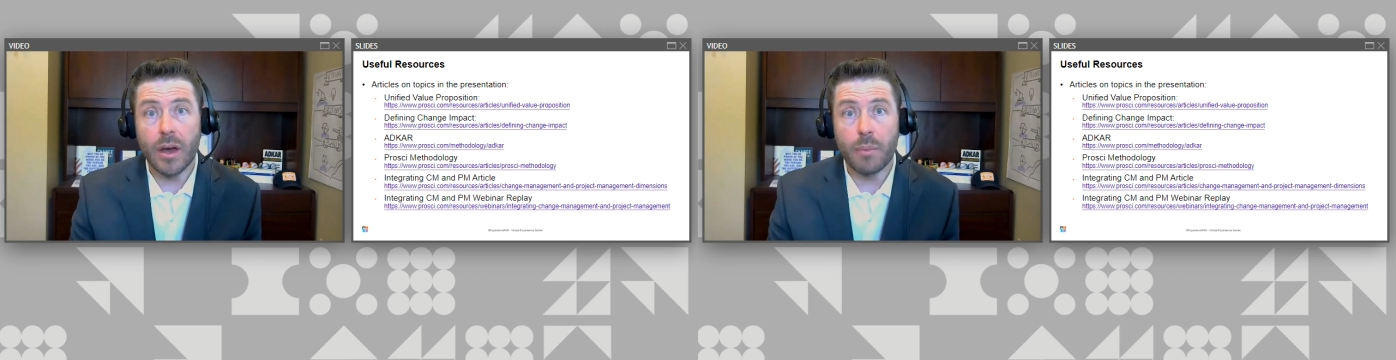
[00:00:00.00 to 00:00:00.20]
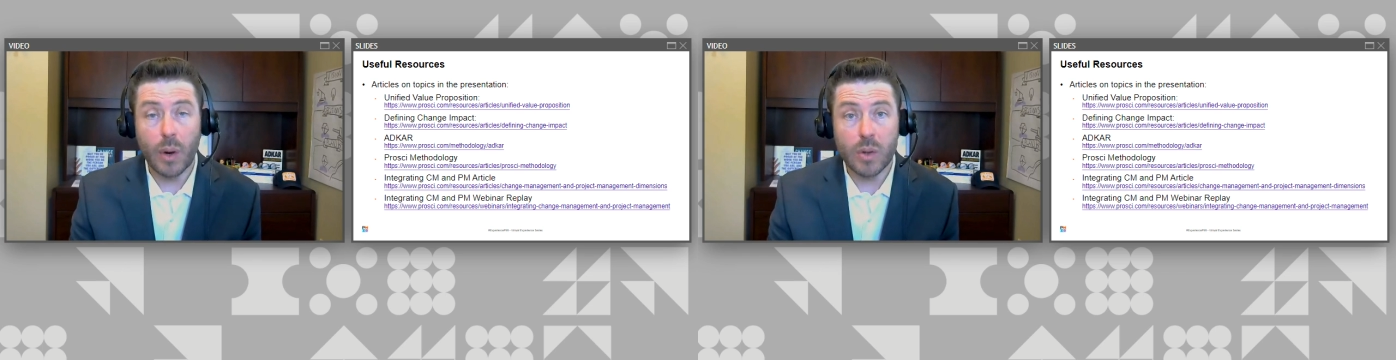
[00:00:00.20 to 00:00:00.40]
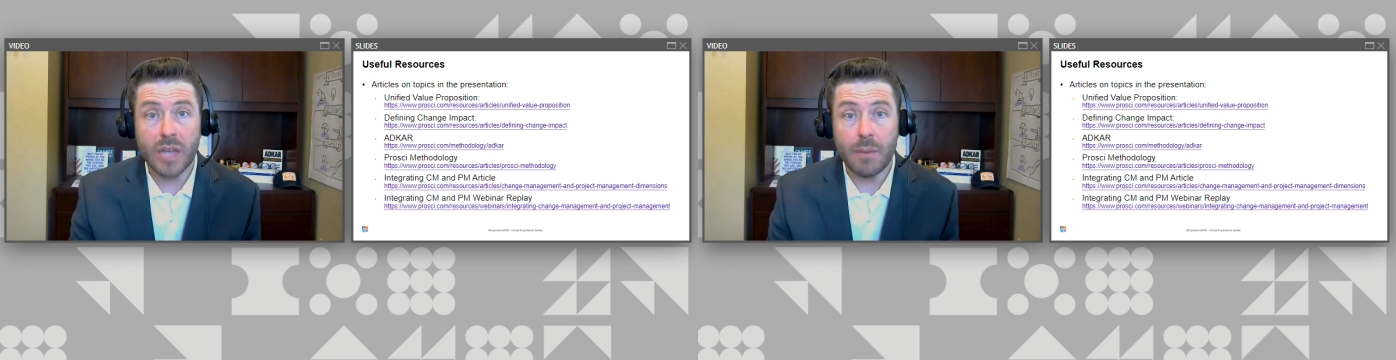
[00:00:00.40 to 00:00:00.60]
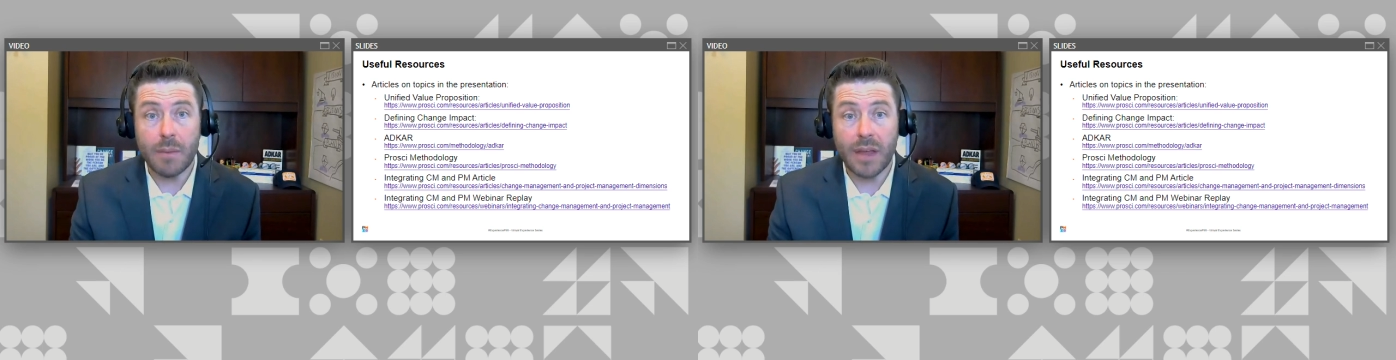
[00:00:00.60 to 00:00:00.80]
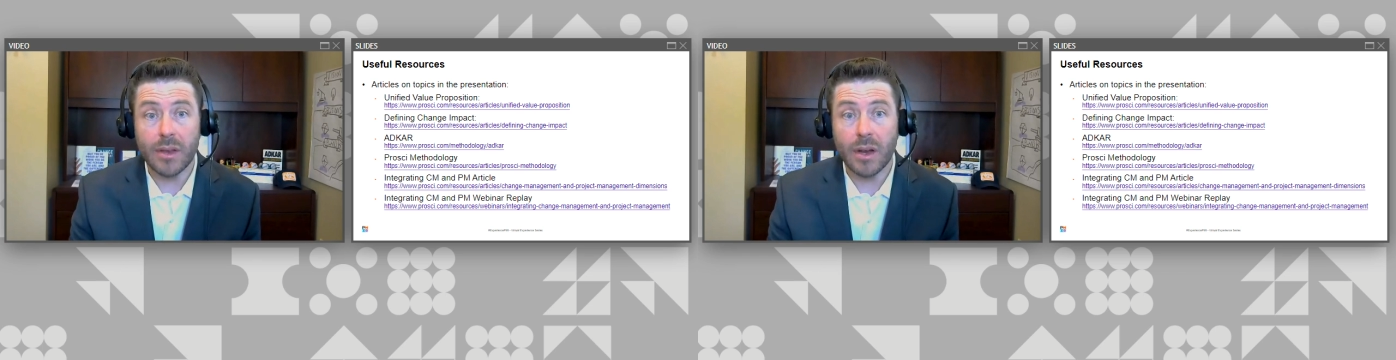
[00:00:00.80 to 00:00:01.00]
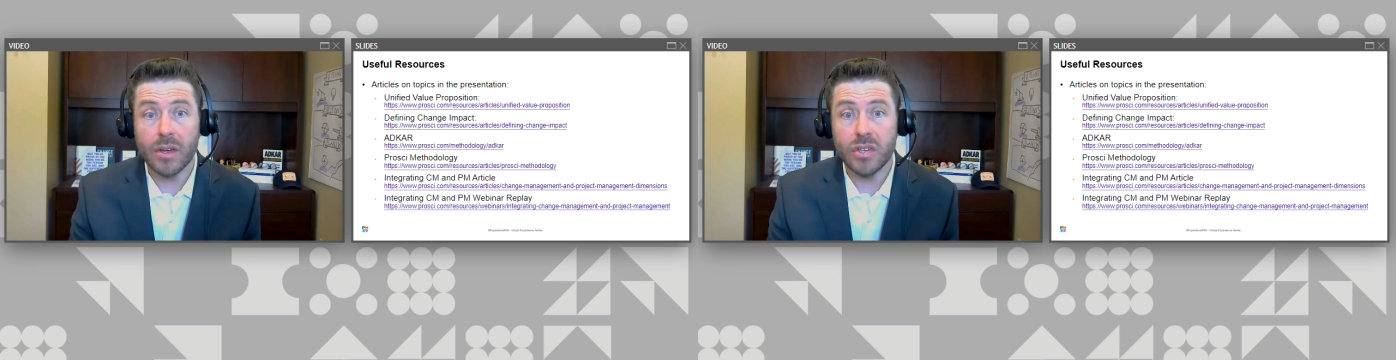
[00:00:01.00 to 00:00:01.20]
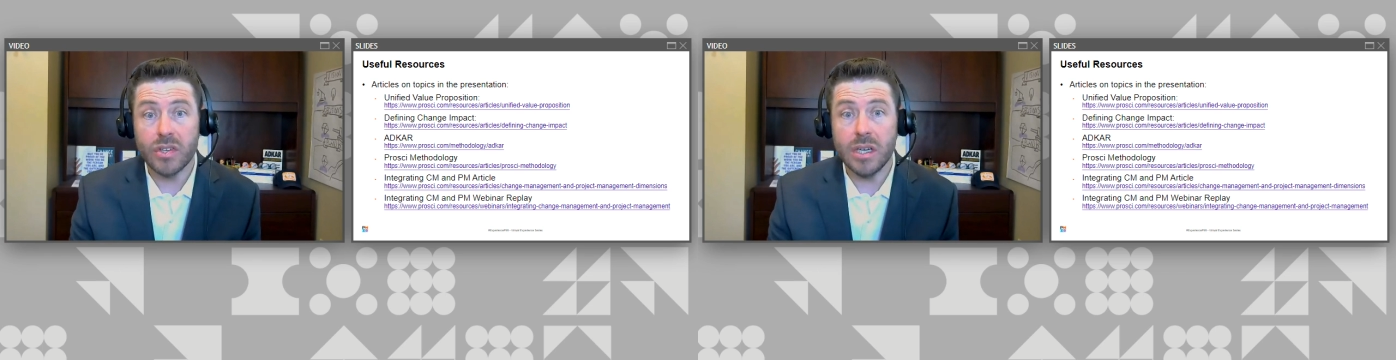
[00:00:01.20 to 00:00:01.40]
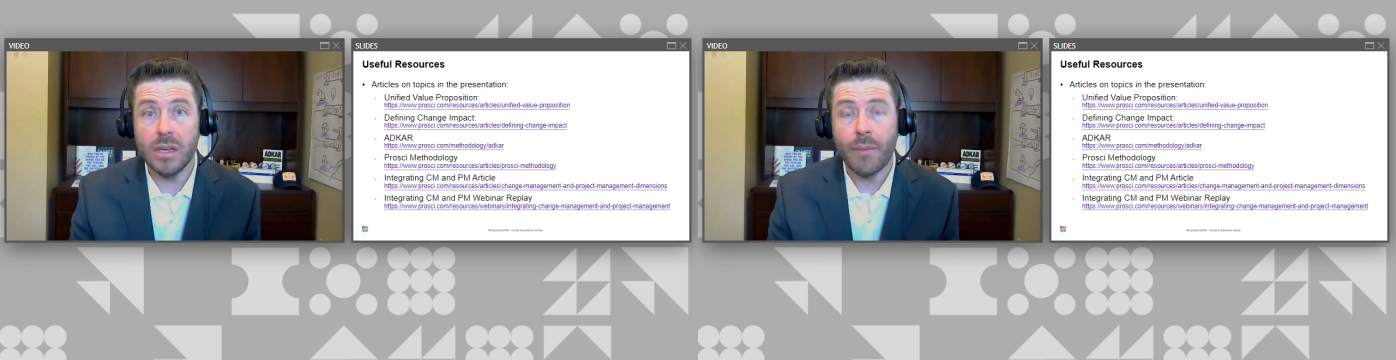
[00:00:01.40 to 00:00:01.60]
ProSci
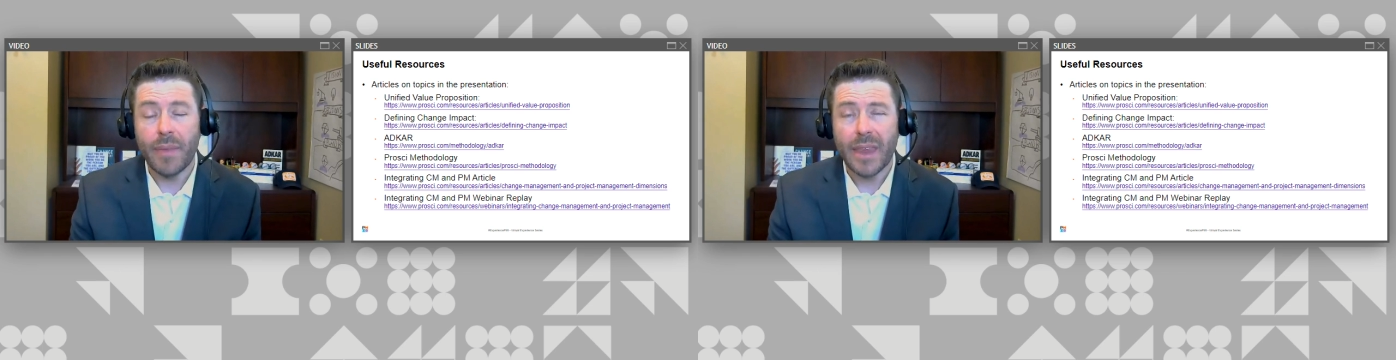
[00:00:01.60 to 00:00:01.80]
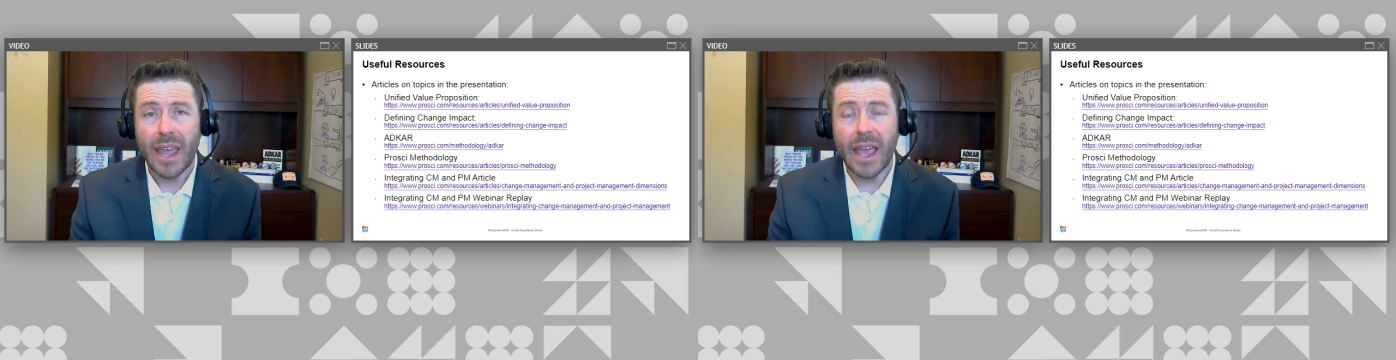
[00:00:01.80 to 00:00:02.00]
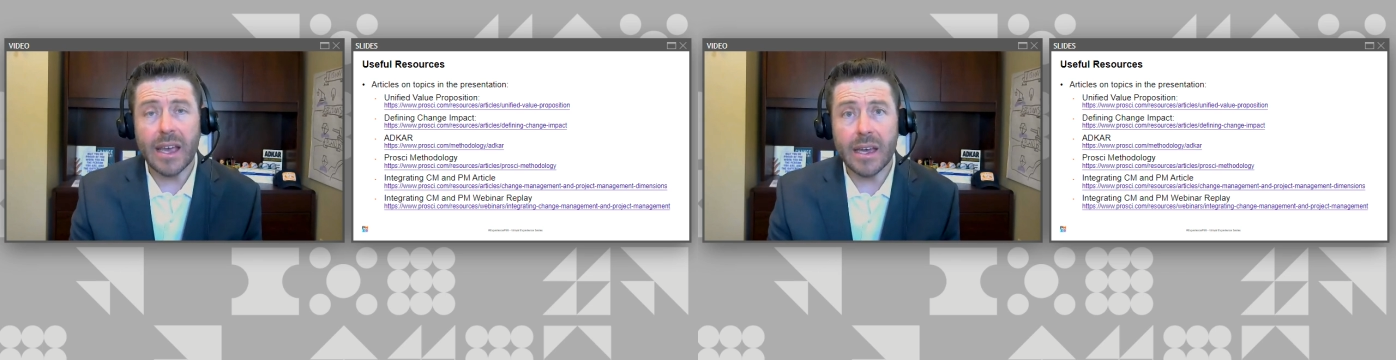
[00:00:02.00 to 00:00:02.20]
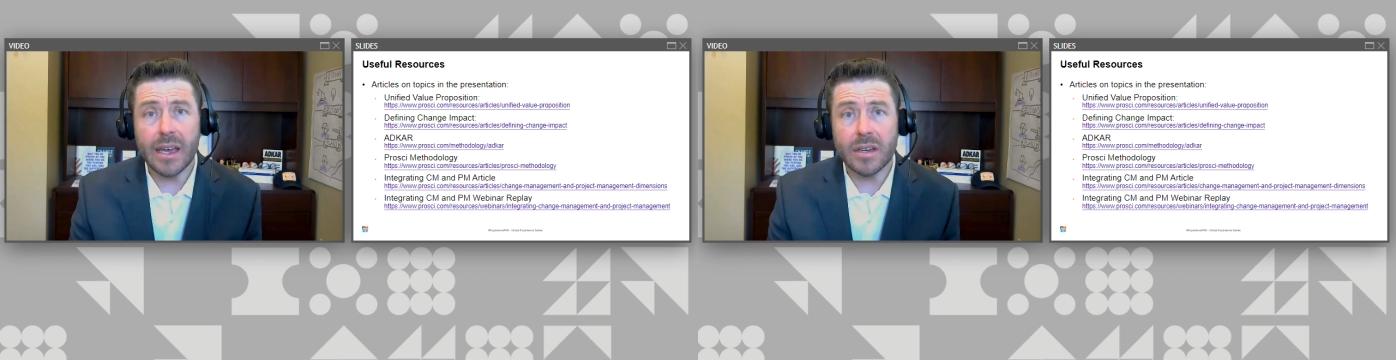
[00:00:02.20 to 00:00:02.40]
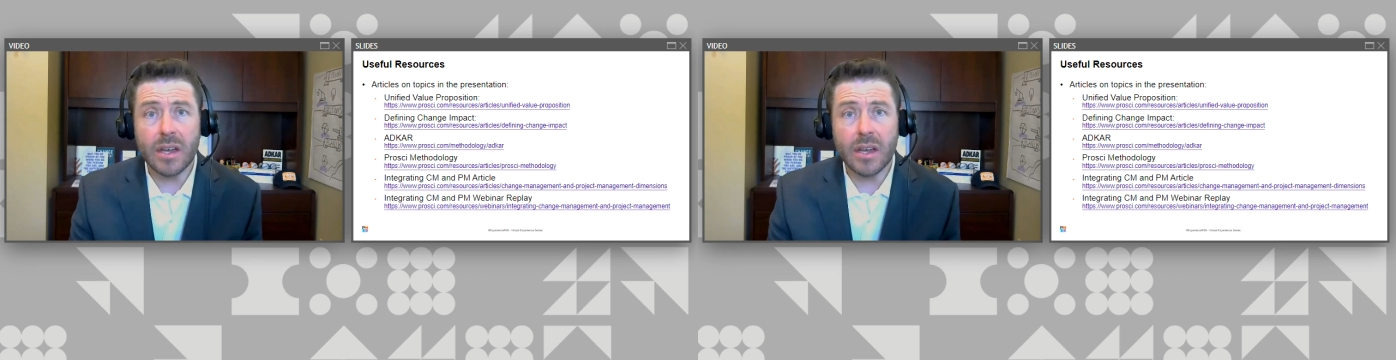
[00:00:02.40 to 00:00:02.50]
methodology, and